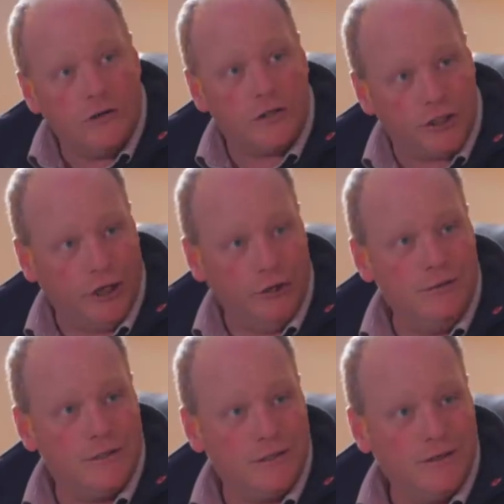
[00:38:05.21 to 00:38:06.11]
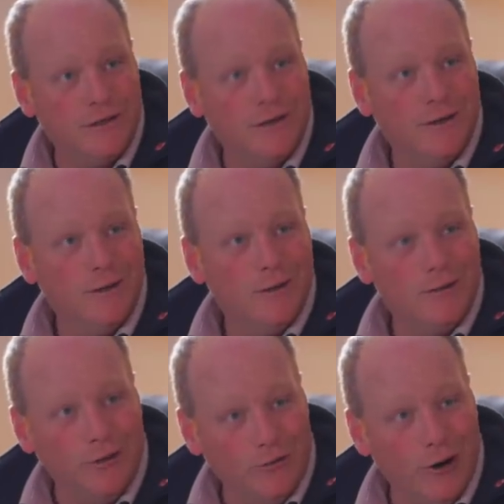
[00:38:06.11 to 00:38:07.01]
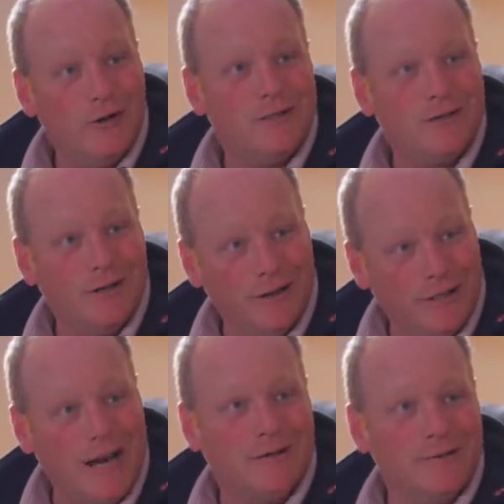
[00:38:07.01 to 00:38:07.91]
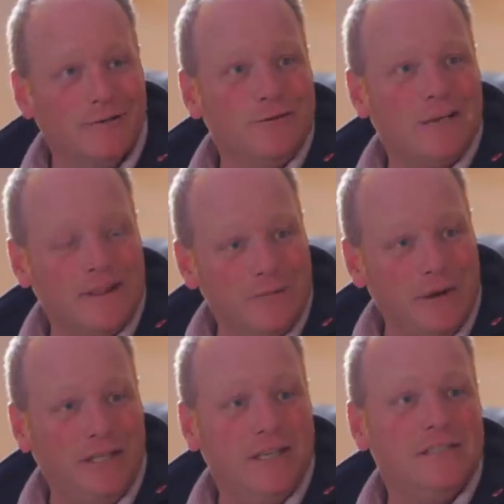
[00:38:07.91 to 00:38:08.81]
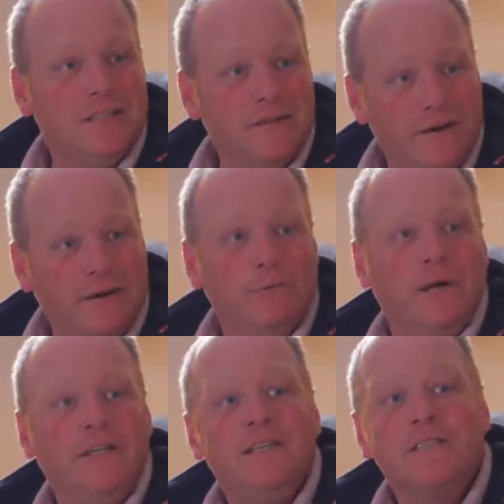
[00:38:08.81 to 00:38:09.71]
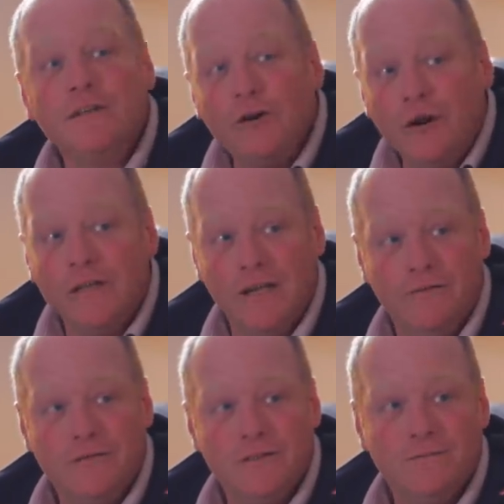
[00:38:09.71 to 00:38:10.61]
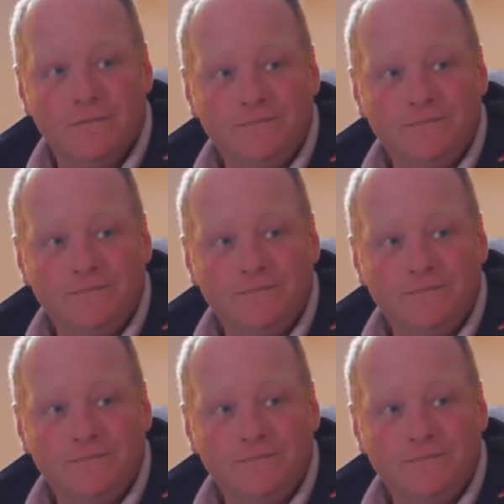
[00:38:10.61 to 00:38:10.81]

can't shoot the rooks, the rooks and the jackdaws and the pigeons and the feral pigeons and the collared doves.